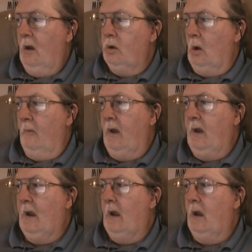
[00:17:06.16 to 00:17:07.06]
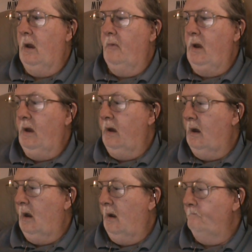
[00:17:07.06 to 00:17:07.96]
So if
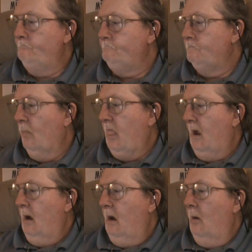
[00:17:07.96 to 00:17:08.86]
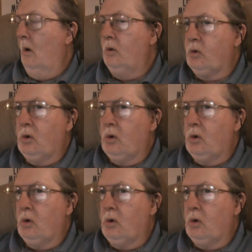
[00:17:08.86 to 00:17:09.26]
he wants